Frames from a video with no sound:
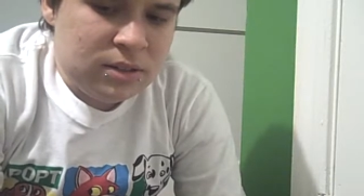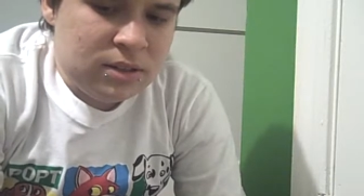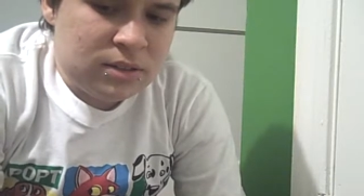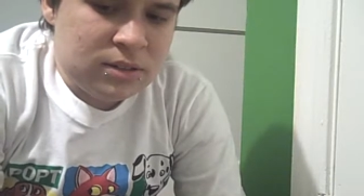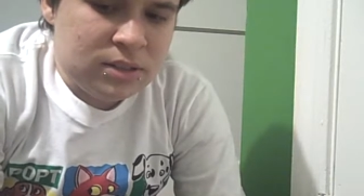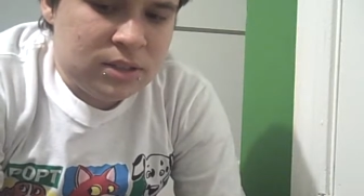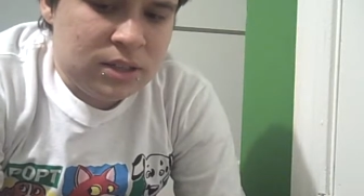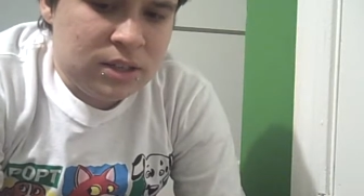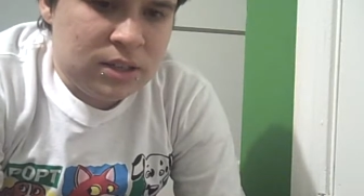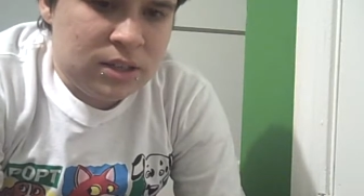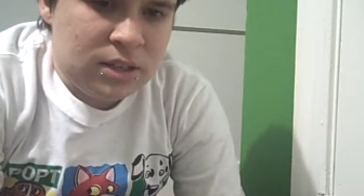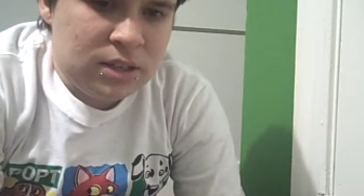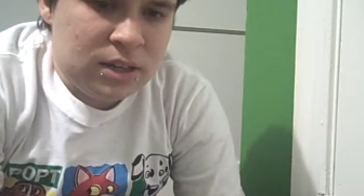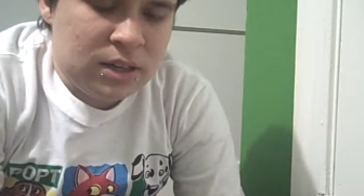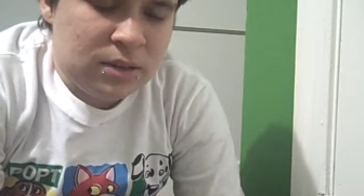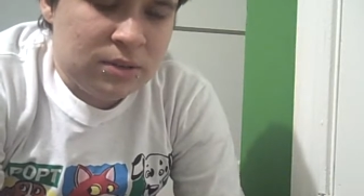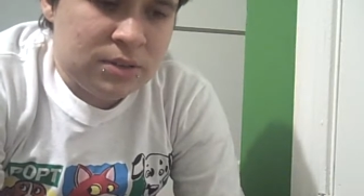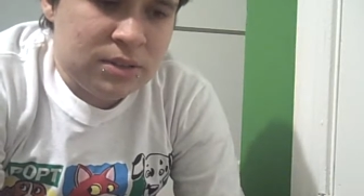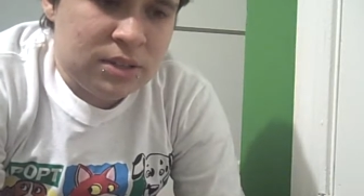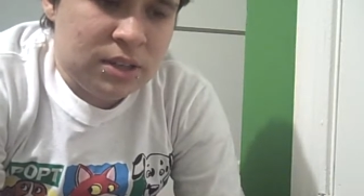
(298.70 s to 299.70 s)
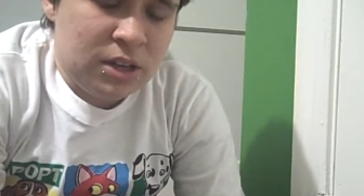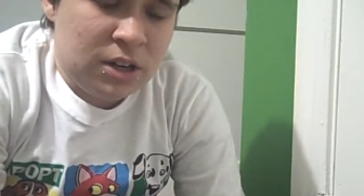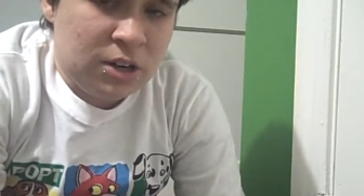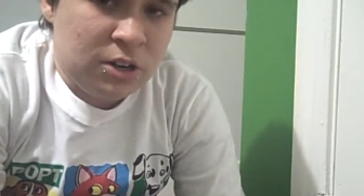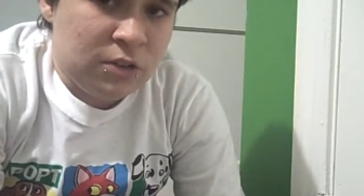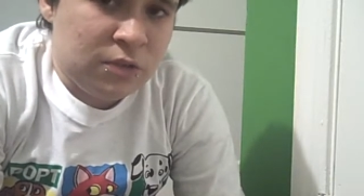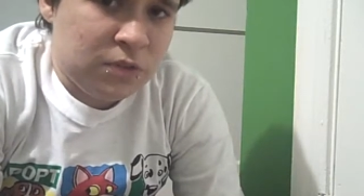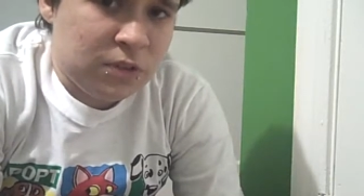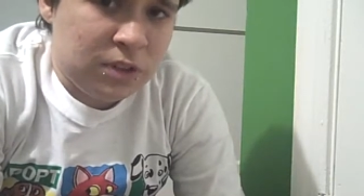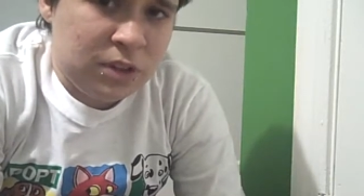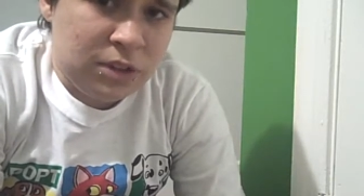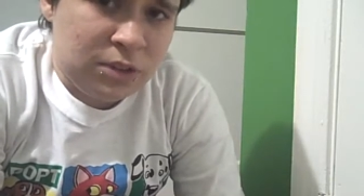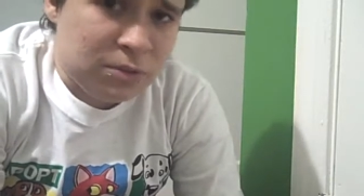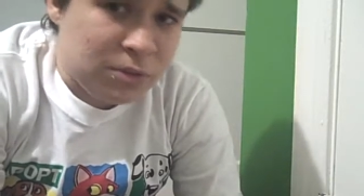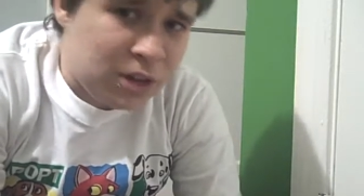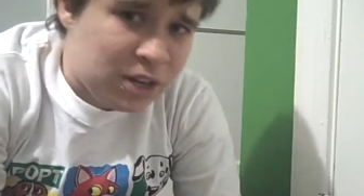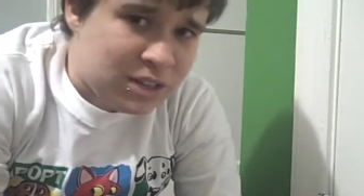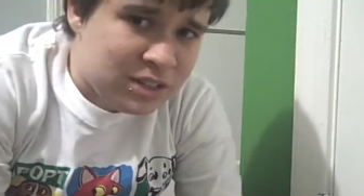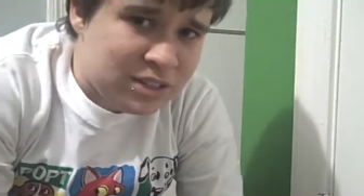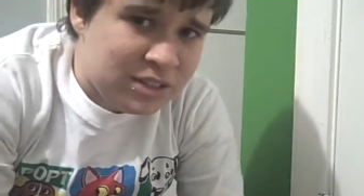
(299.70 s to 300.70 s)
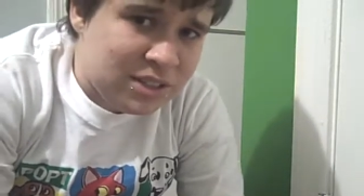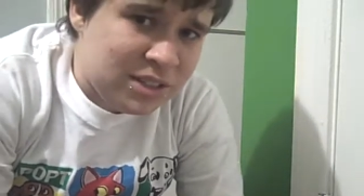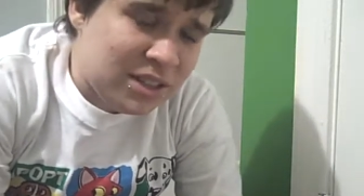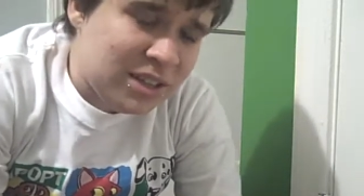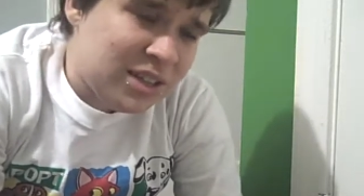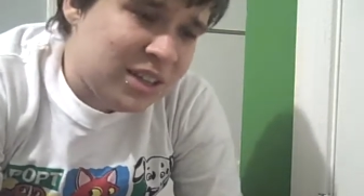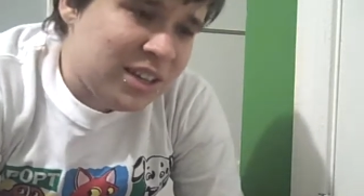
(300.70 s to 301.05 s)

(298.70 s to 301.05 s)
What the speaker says: I was like, are you feeling threatened?